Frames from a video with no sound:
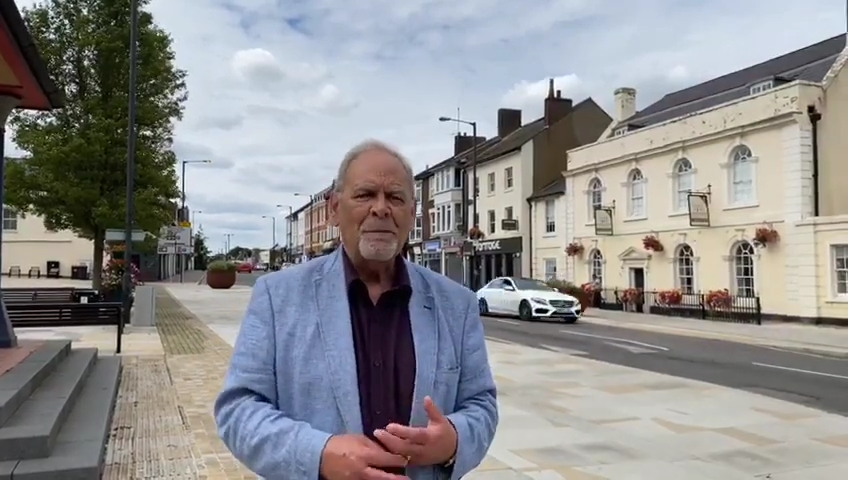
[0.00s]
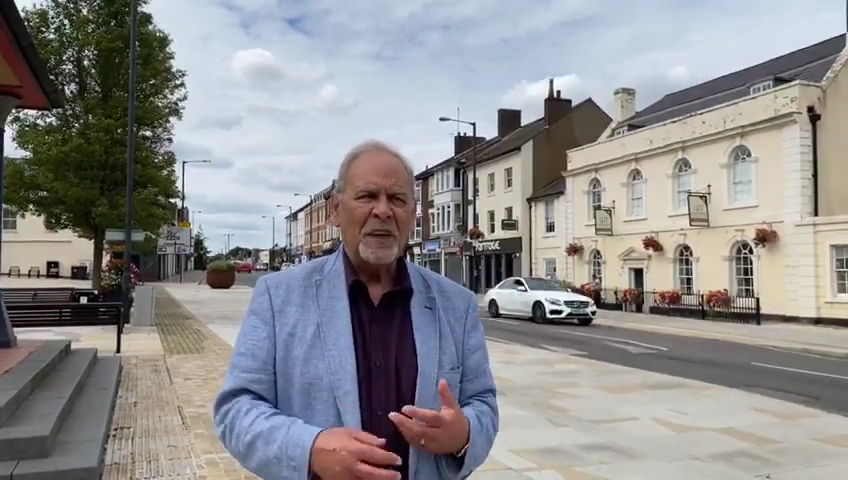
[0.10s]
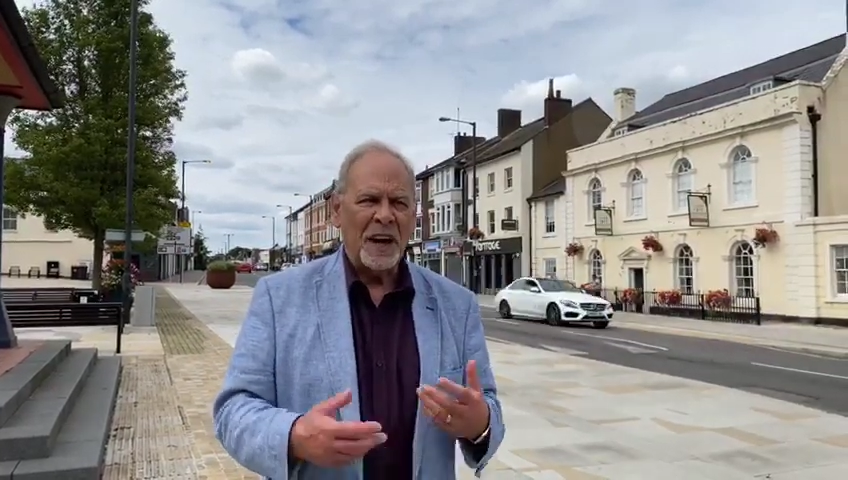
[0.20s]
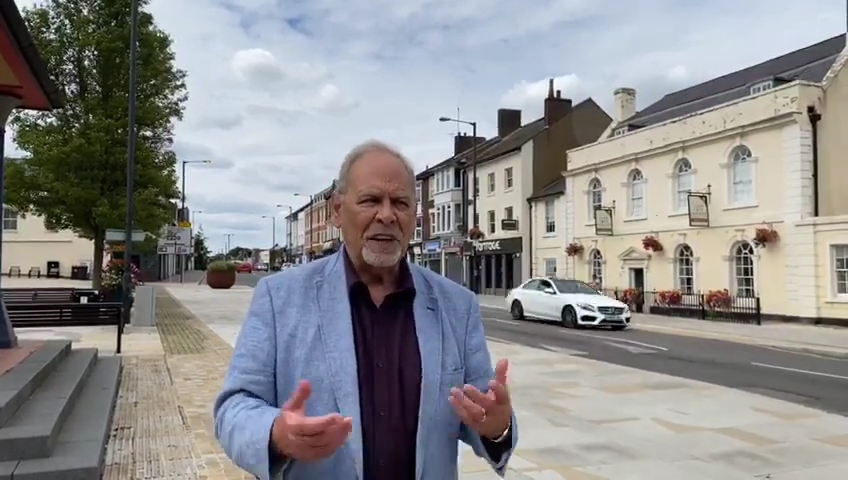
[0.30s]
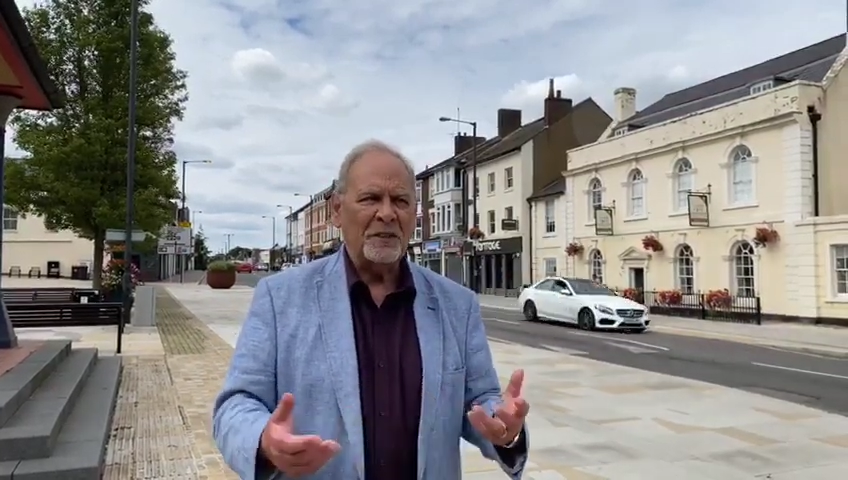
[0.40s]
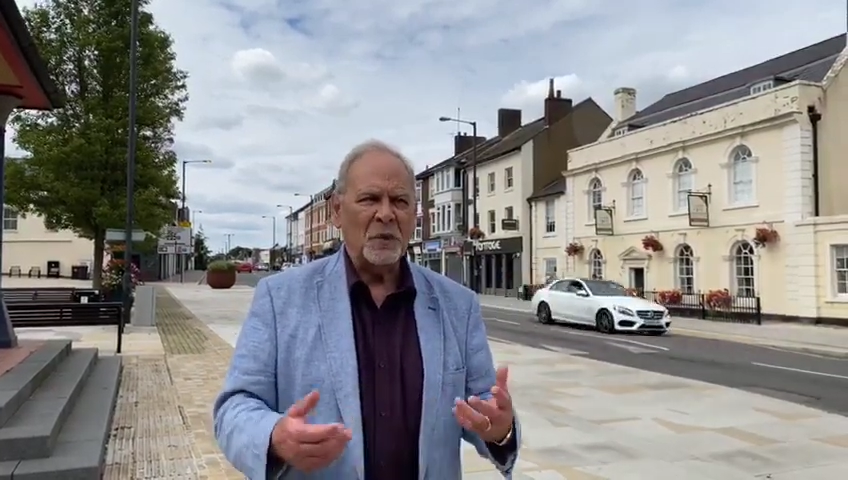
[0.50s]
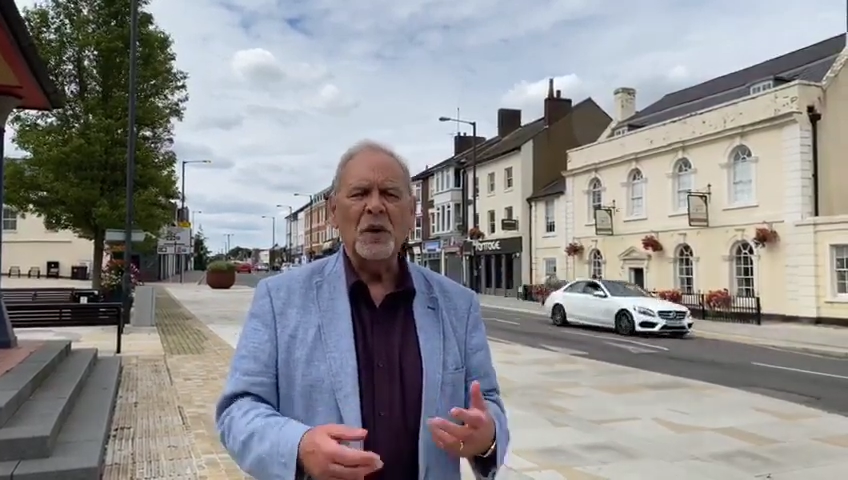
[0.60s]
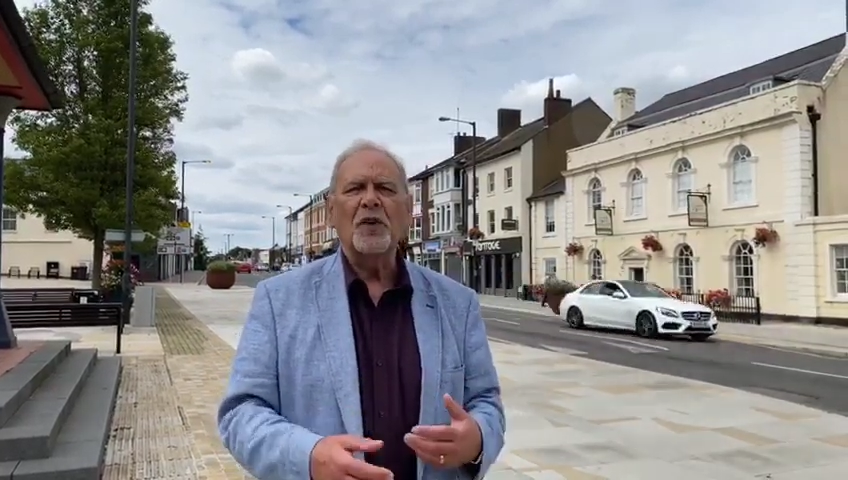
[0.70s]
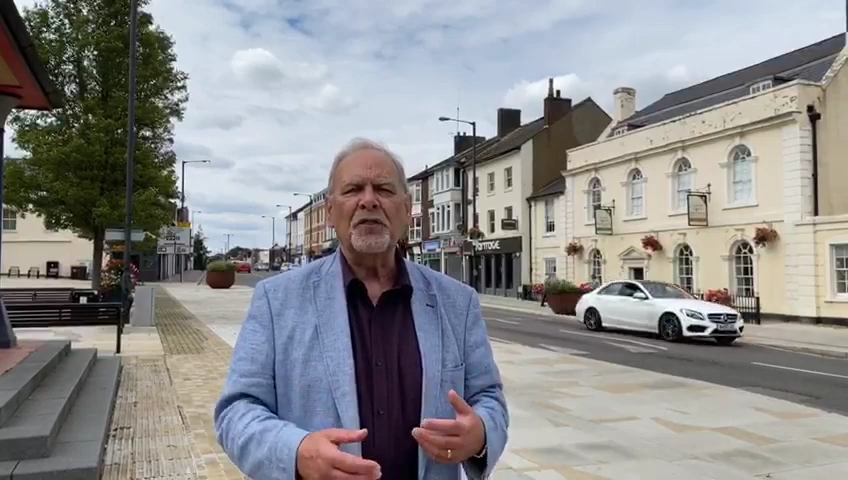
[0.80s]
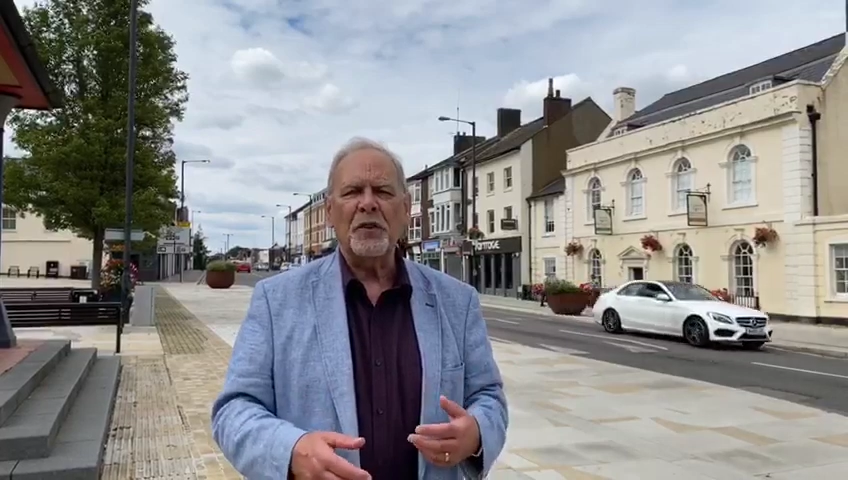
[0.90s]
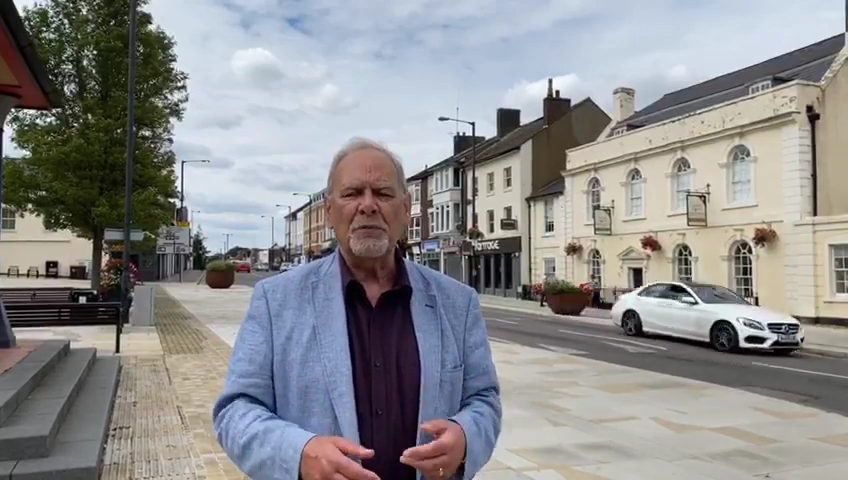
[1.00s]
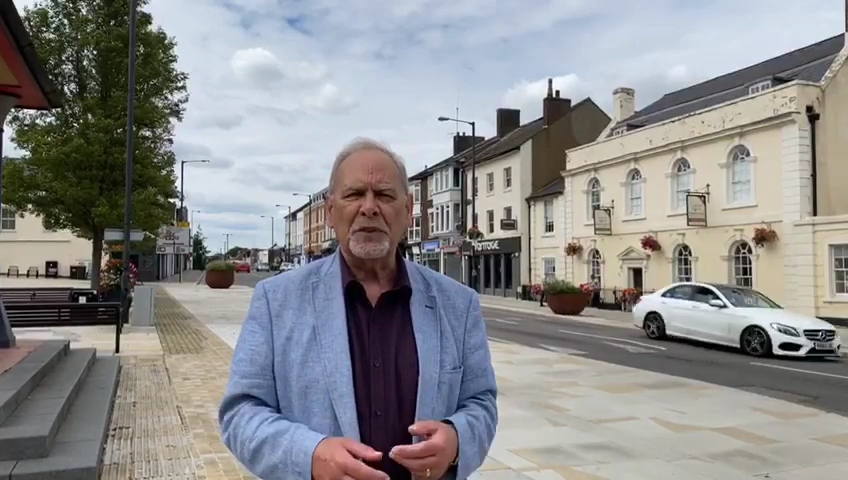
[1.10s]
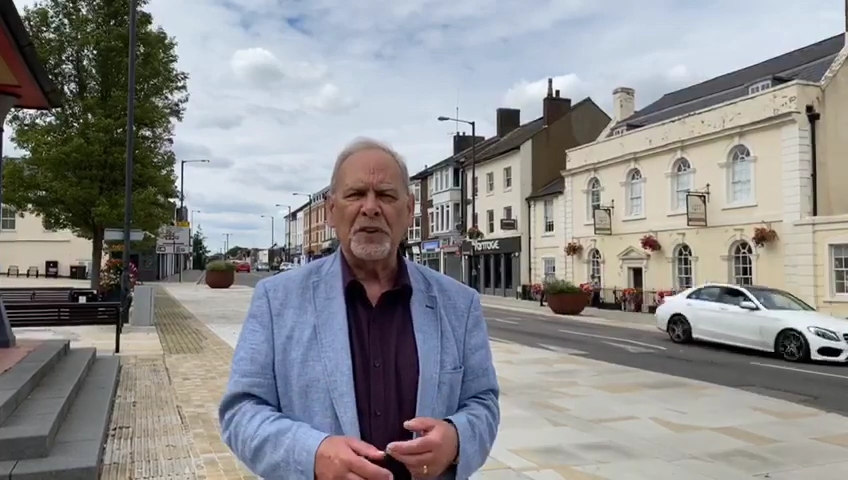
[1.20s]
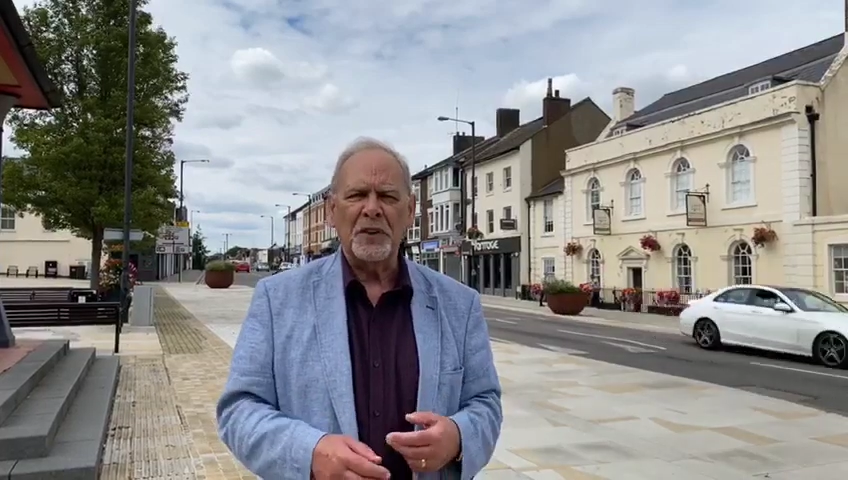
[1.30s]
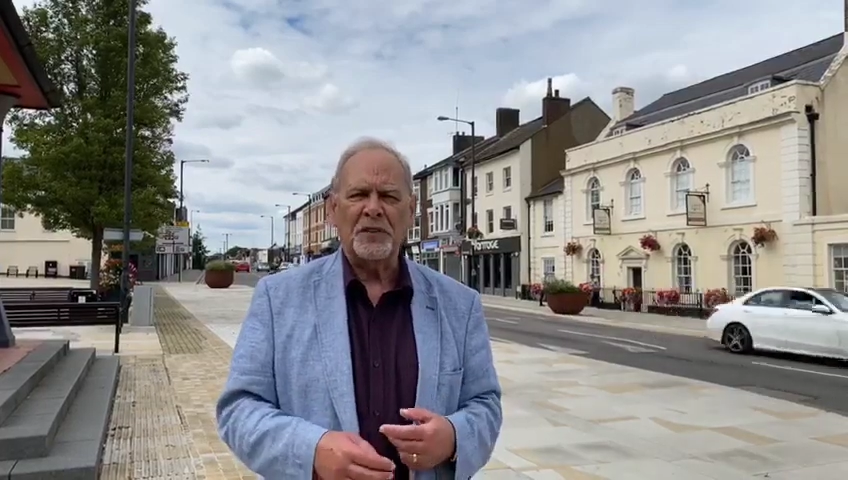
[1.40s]
and we'll also put
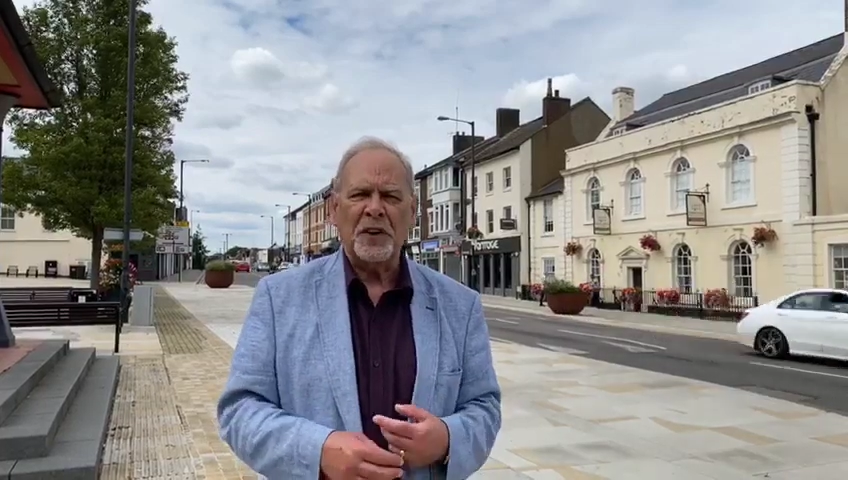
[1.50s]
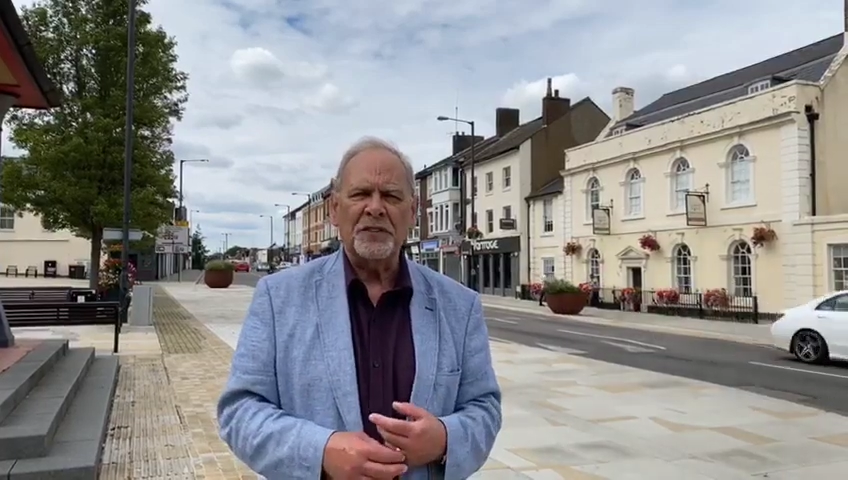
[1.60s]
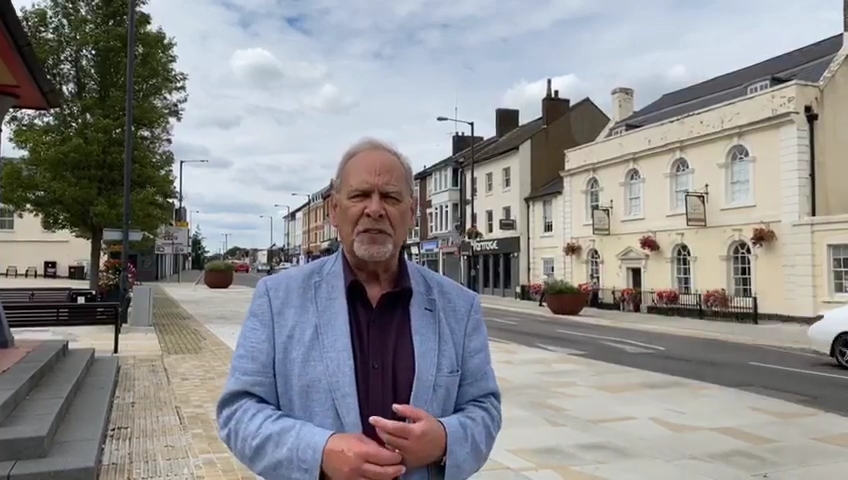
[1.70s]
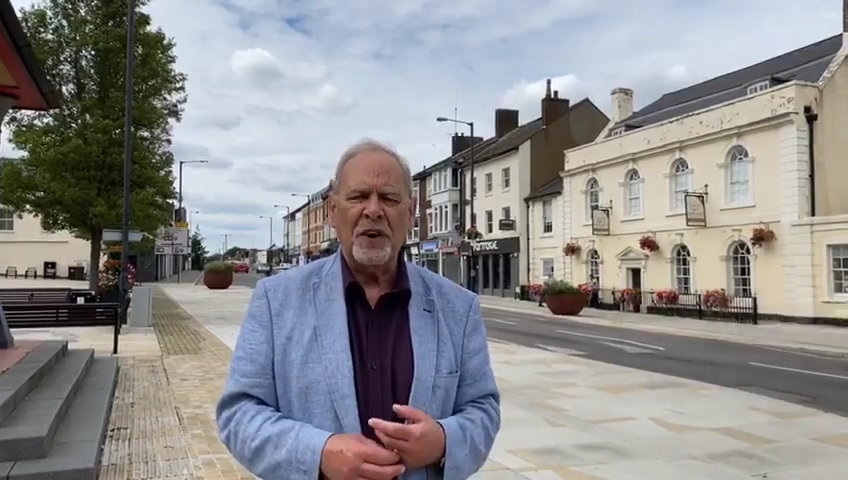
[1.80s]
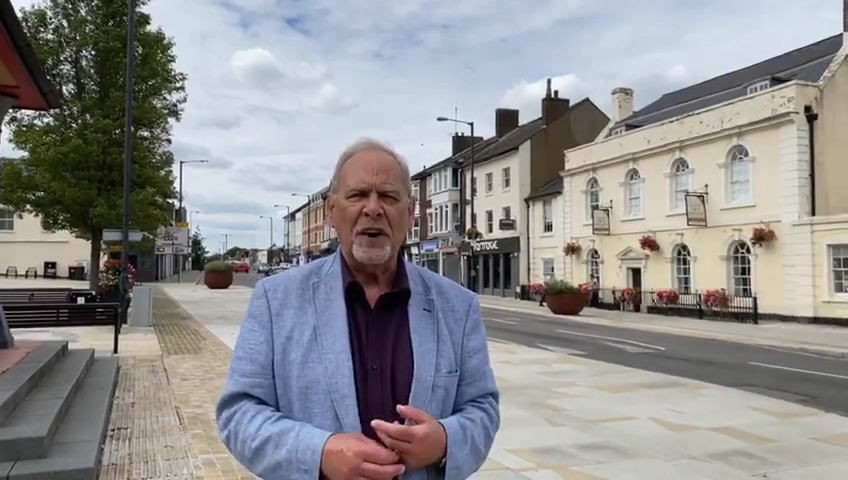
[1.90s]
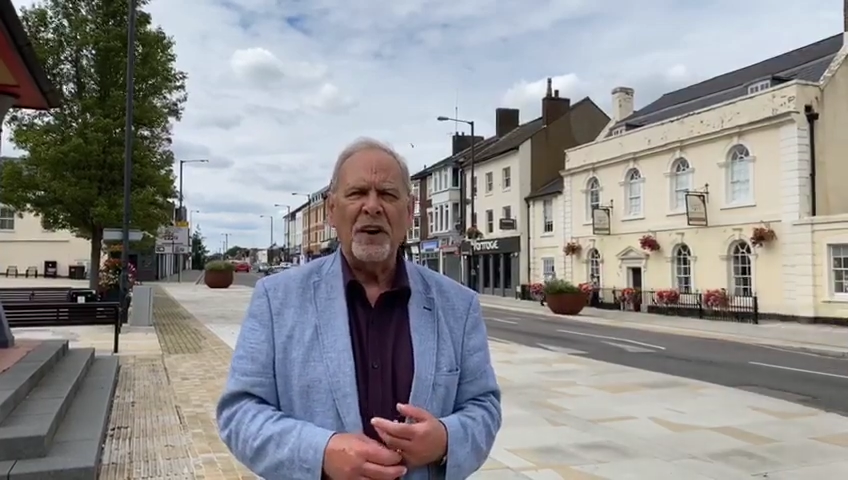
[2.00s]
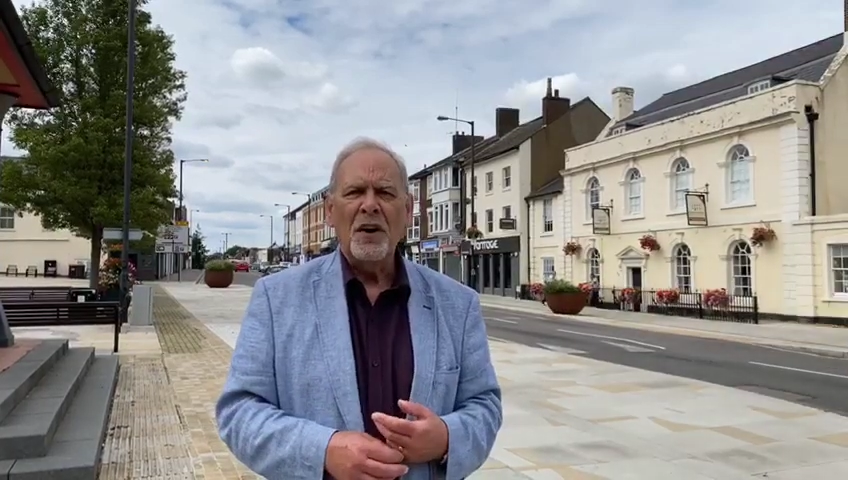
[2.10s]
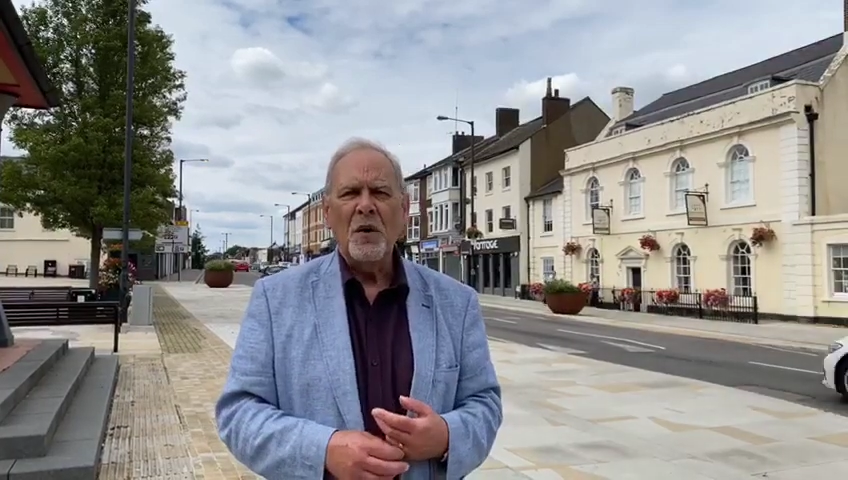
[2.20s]
those onto our